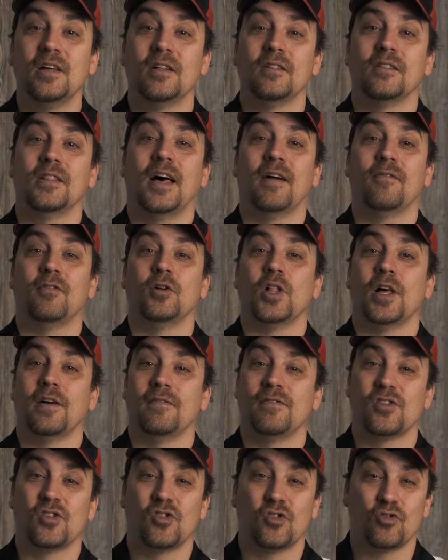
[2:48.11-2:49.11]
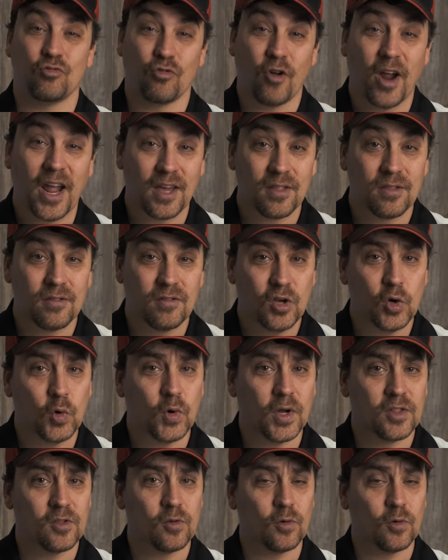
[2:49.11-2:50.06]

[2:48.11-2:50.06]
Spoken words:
level of strength to it.